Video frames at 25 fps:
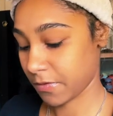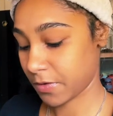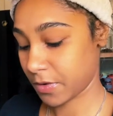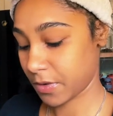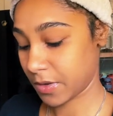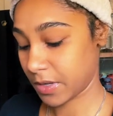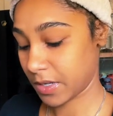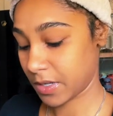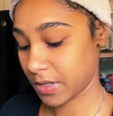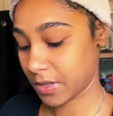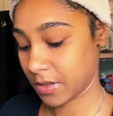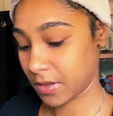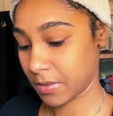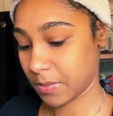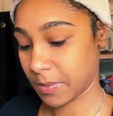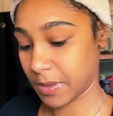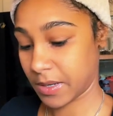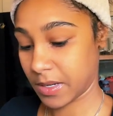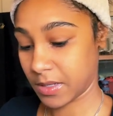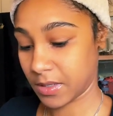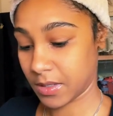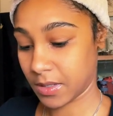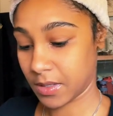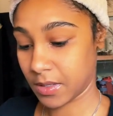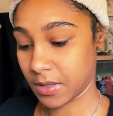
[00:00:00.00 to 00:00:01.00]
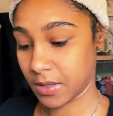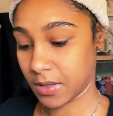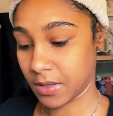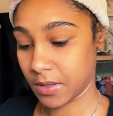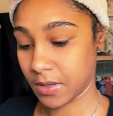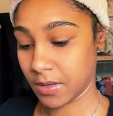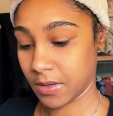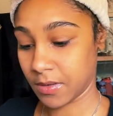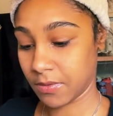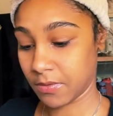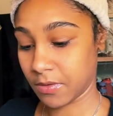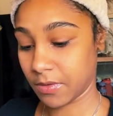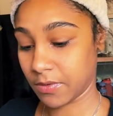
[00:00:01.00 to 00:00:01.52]
Focus on the
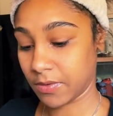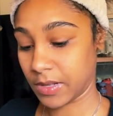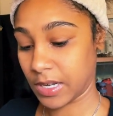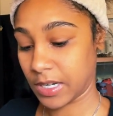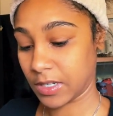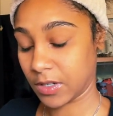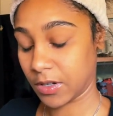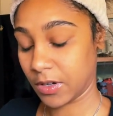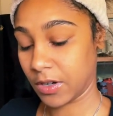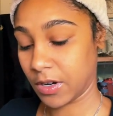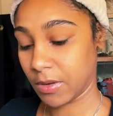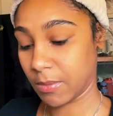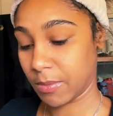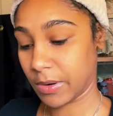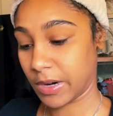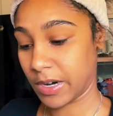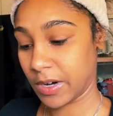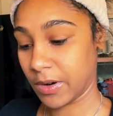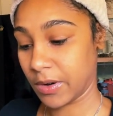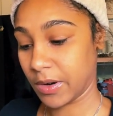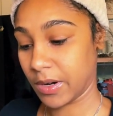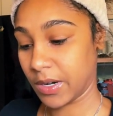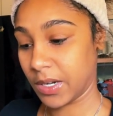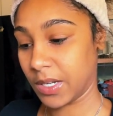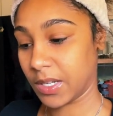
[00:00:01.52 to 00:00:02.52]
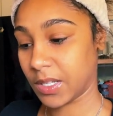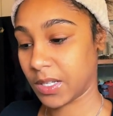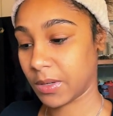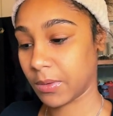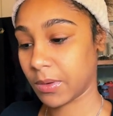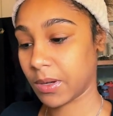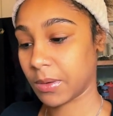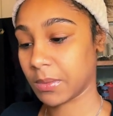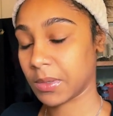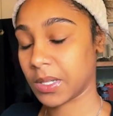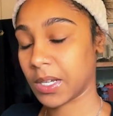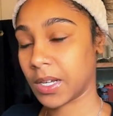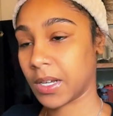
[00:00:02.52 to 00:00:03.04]
positive, reflect on your priorities.
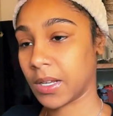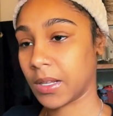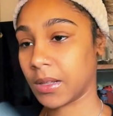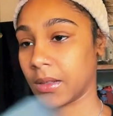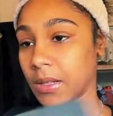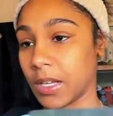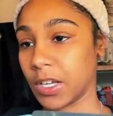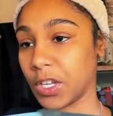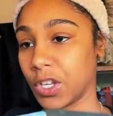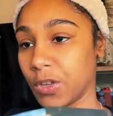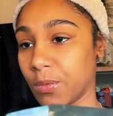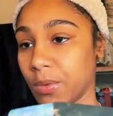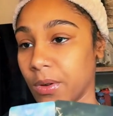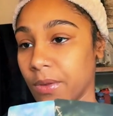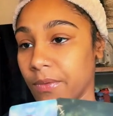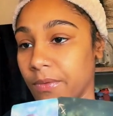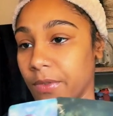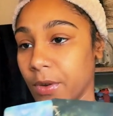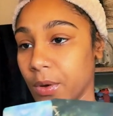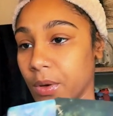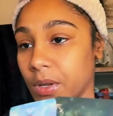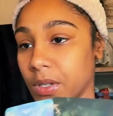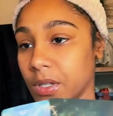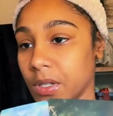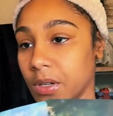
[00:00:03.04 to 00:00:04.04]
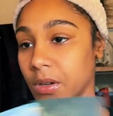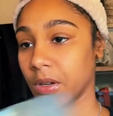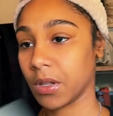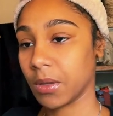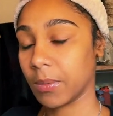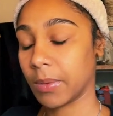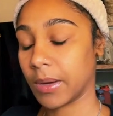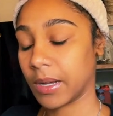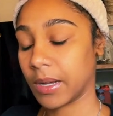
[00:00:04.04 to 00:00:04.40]
See what I'm saying? Like, you've been focusing on